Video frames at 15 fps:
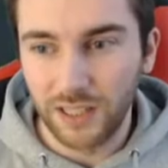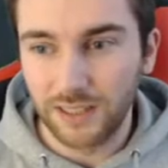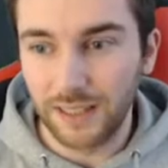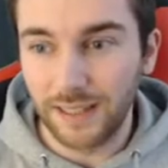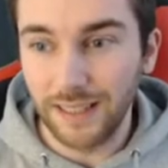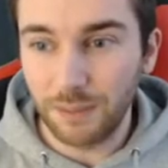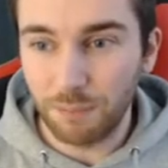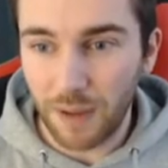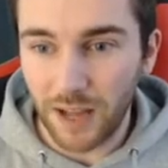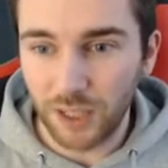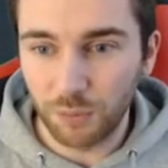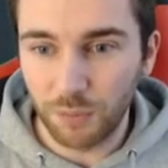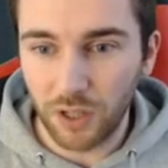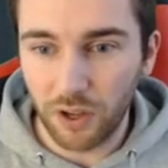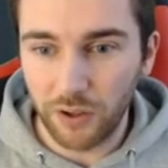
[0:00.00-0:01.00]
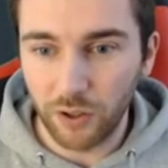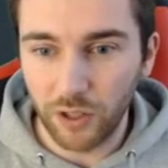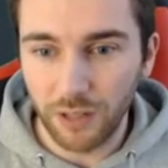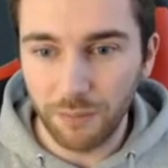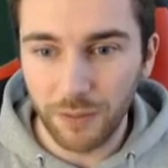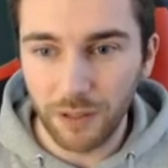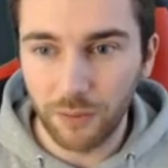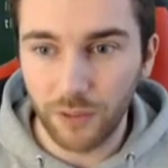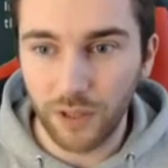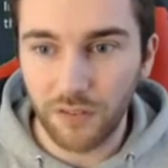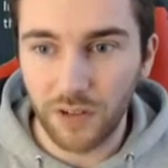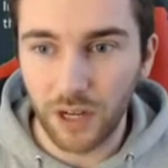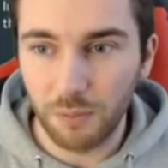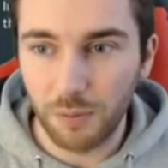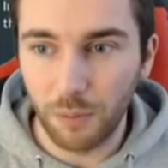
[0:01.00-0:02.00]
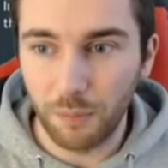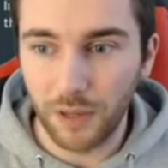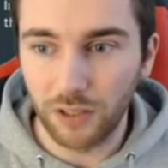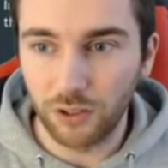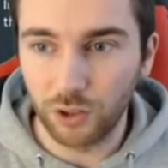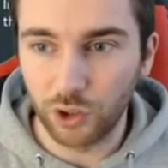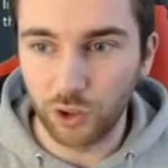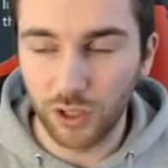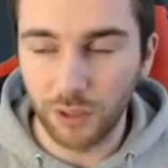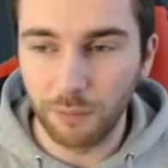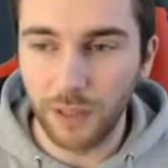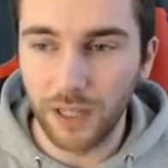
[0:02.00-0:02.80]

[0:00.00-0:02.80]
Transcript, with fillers: So this badge will be going on him. We're definitely going to put Pick Dodger on him.